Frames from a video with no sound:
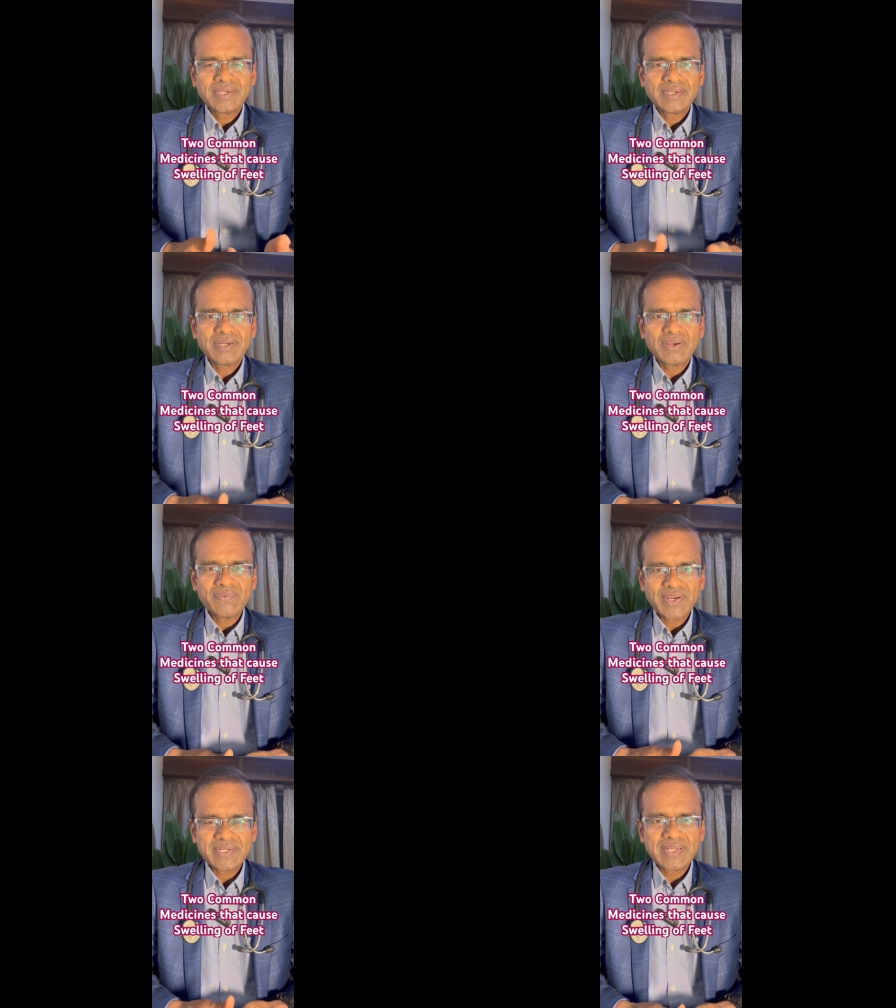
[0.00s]

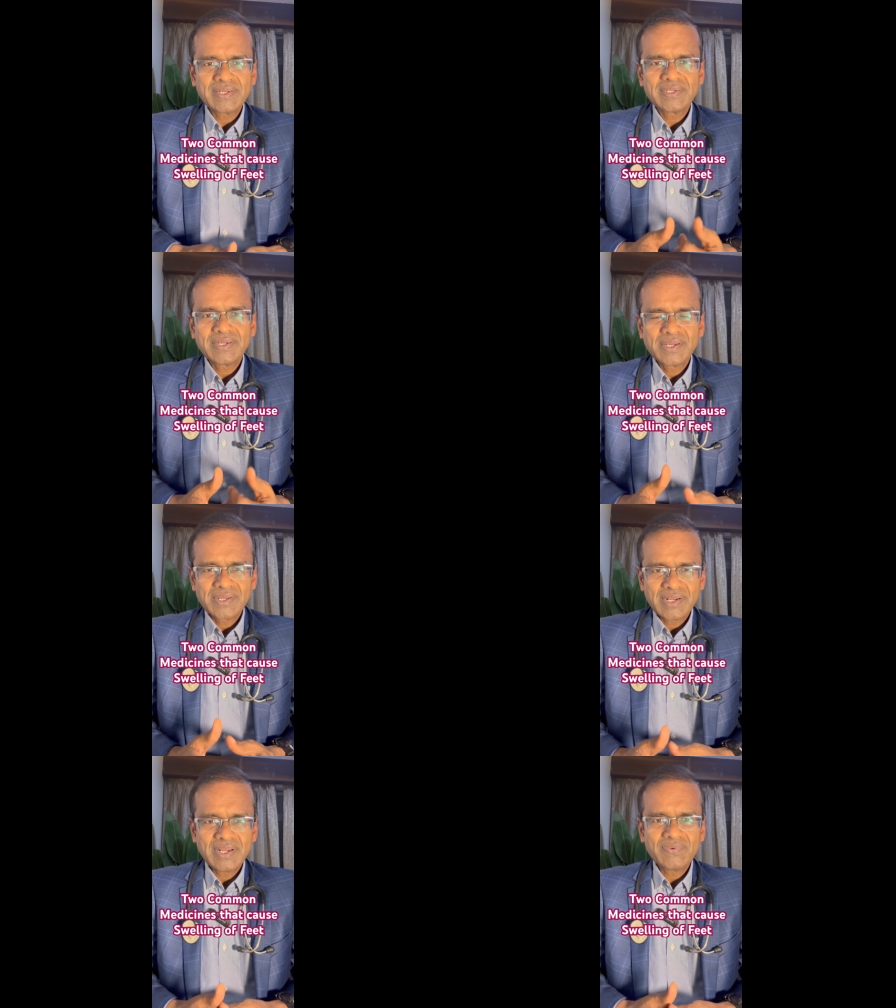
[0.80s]
affecting
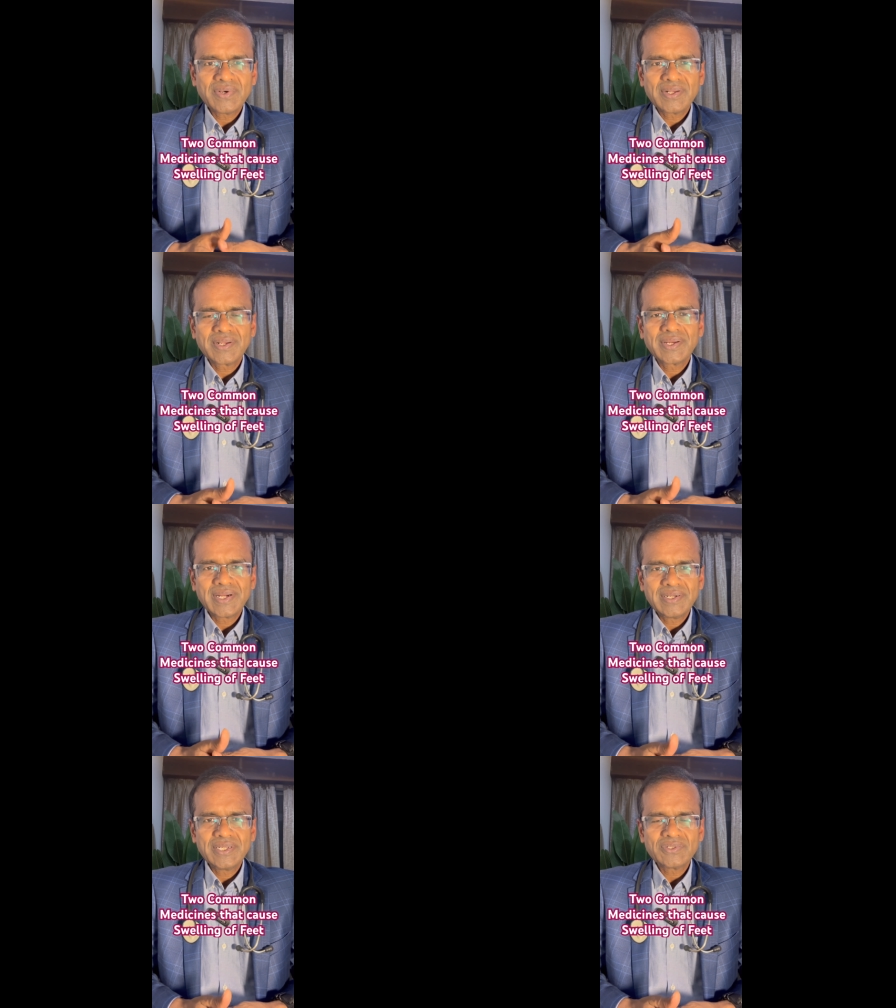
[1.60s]
liver,
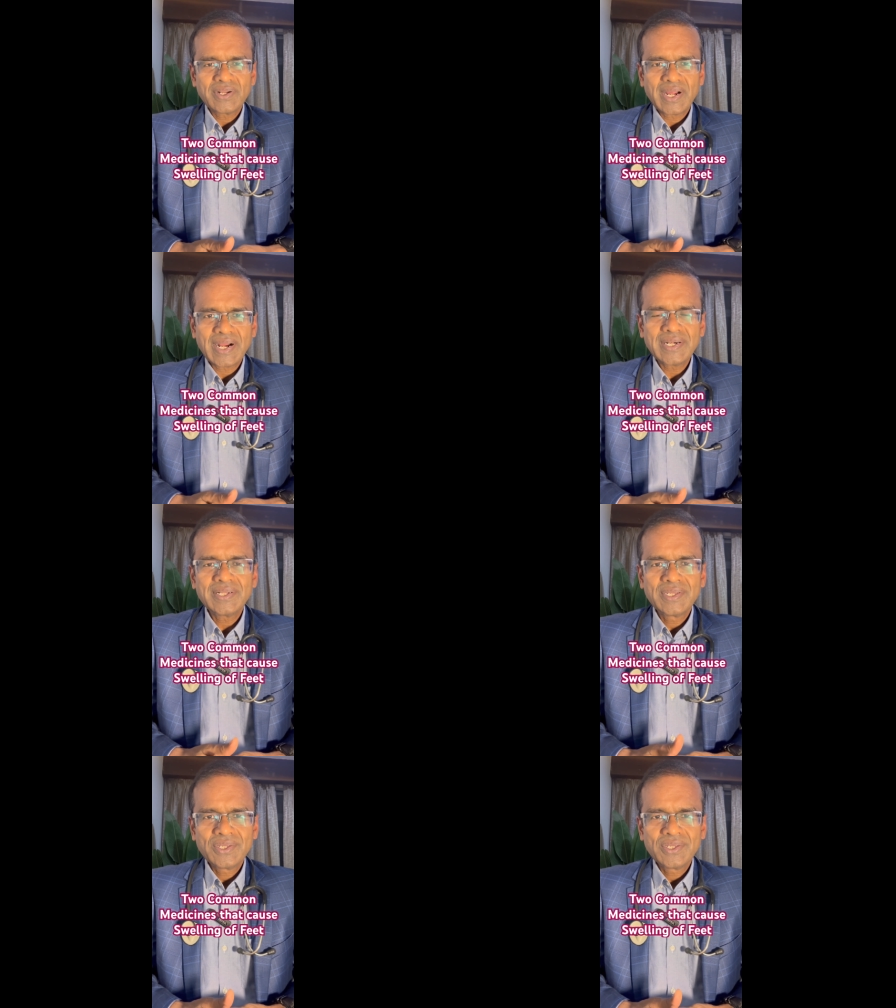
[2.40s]
kidneys or heart.